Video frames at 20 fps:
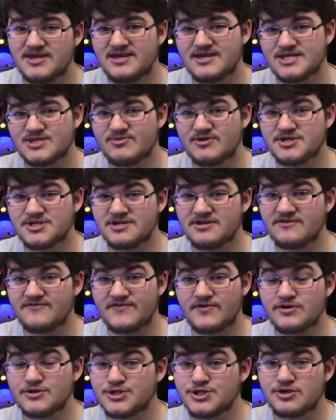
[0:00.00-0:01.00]
Especially if
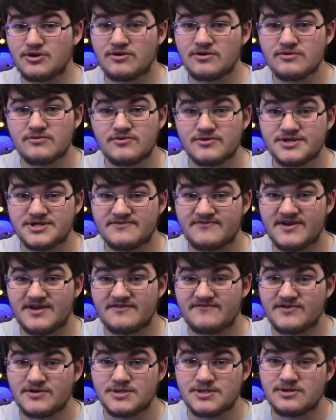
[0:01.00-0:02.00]
you're a Star Wars fan.
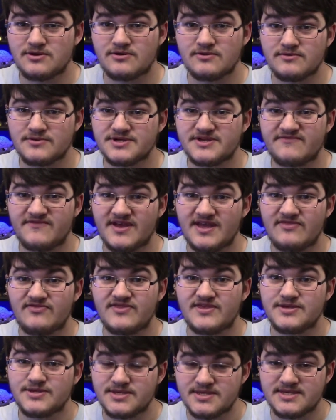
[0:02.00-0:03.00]
If you're a Star Wars fan,
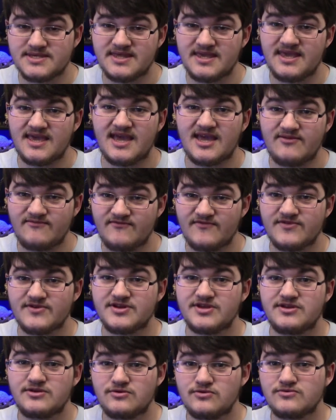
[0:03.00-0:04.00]
this is the game for
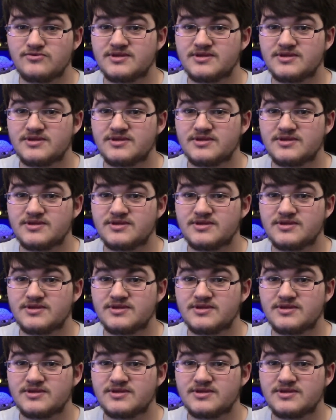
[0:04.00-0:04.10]
you.